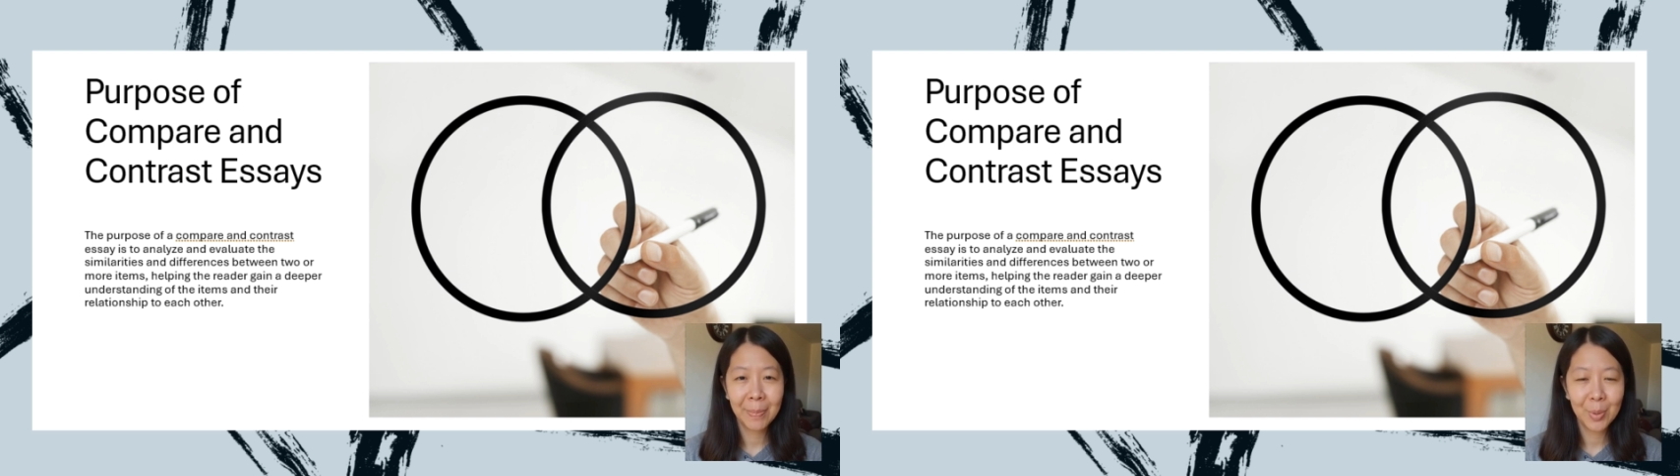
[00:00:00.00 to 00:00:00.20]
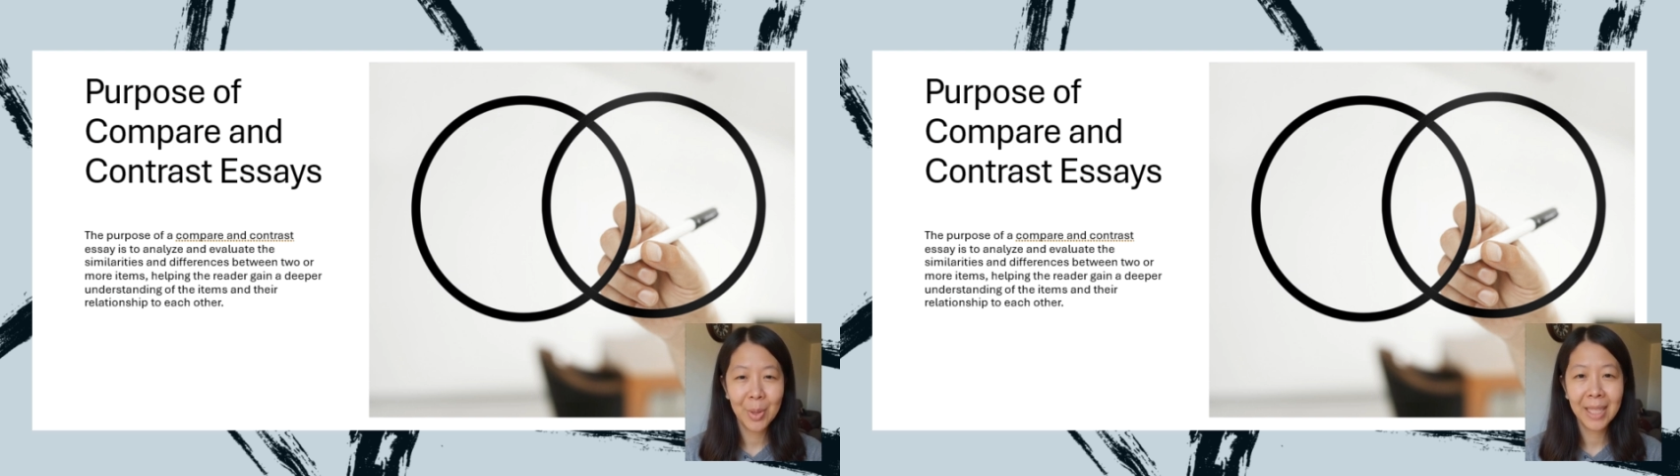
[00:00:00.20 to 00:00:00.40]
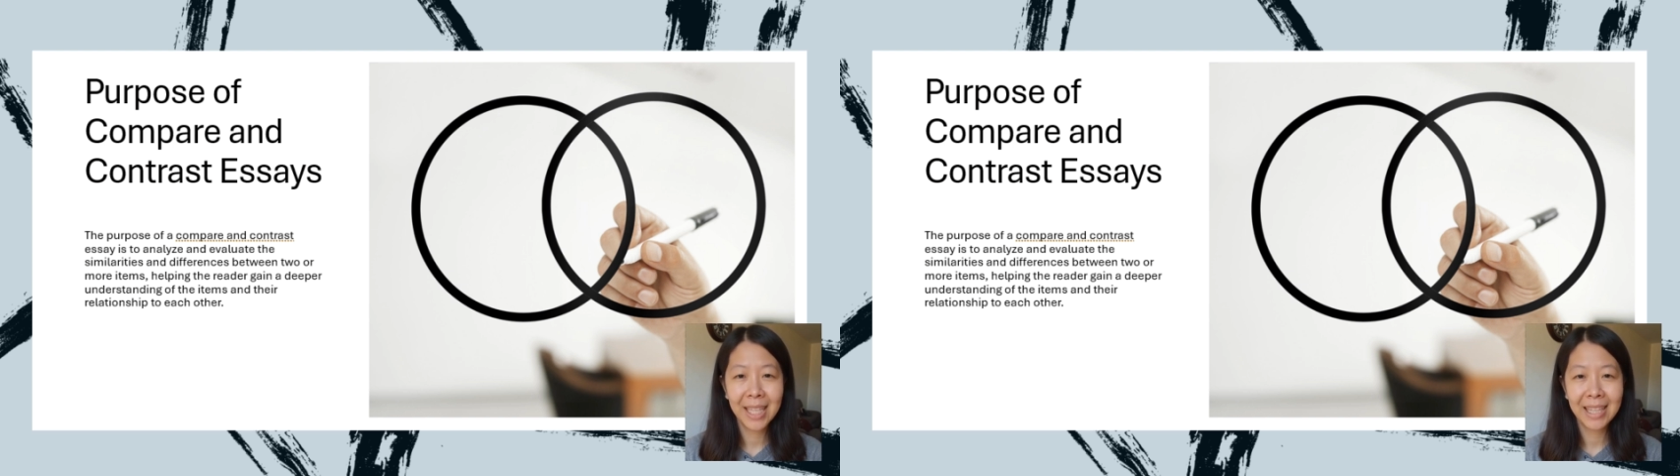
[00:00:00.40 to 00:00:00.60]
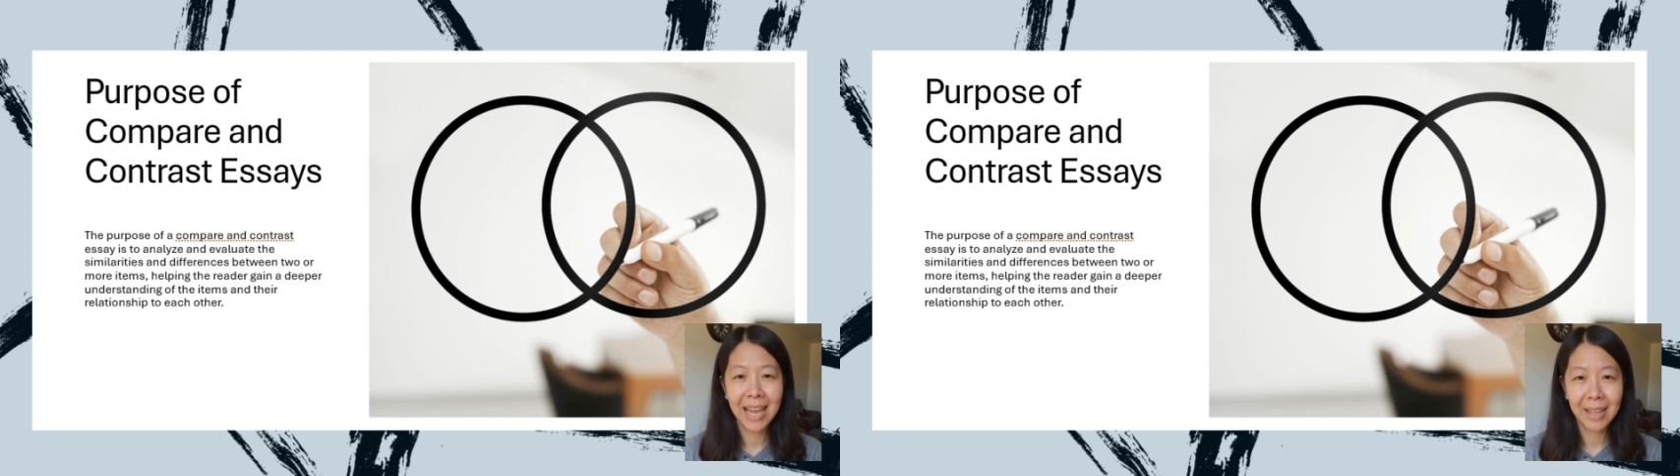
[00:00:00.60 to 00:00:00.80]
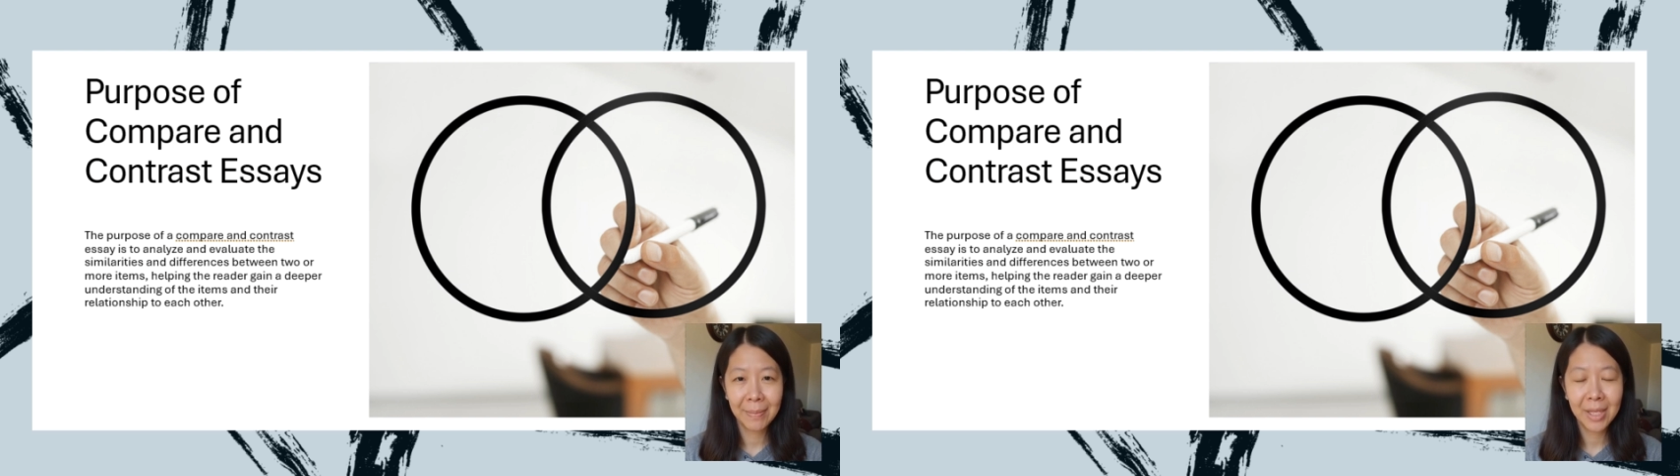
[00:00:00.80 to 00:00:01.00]
between these
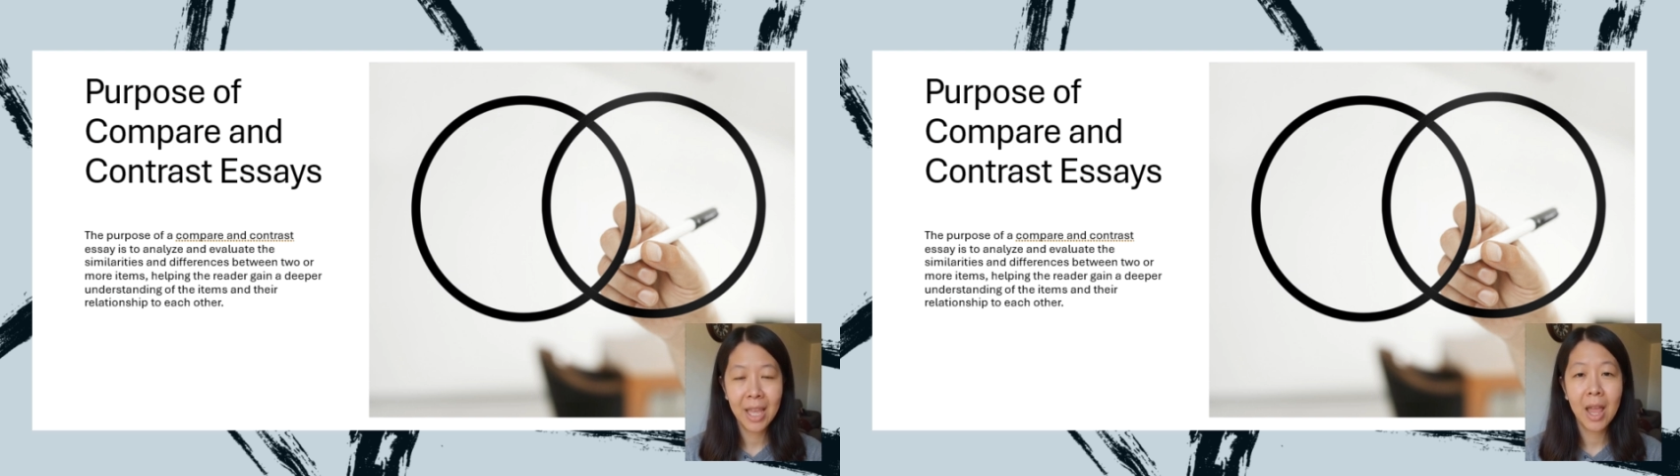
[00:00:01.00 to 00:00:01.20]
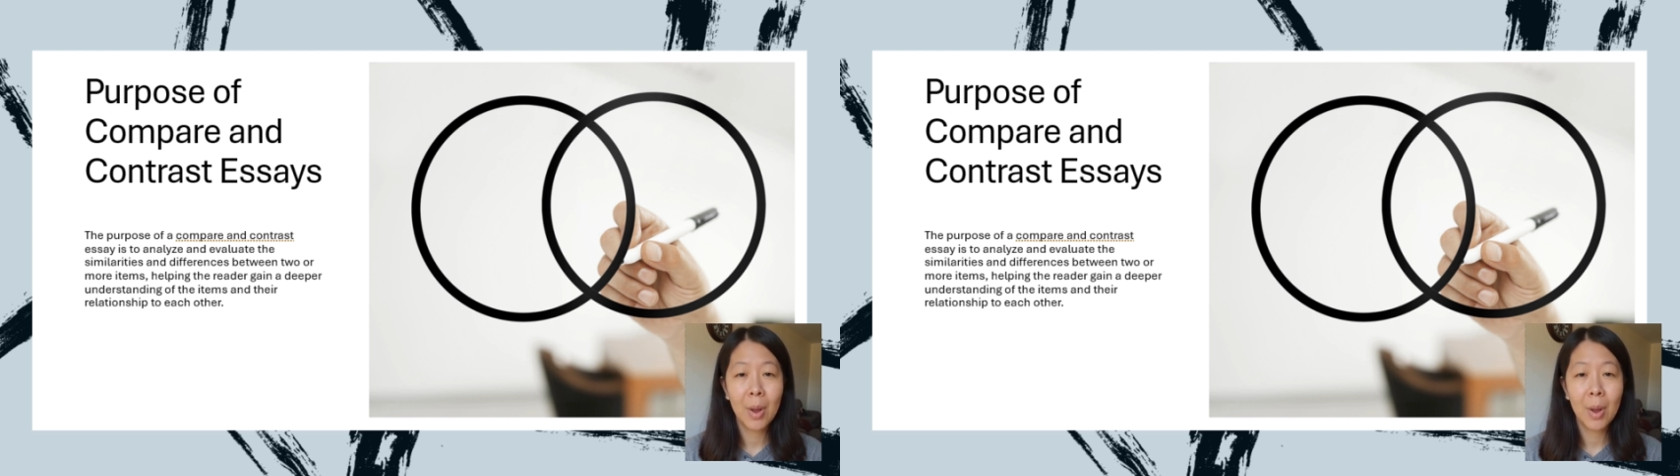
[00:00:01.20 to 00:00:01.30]
items,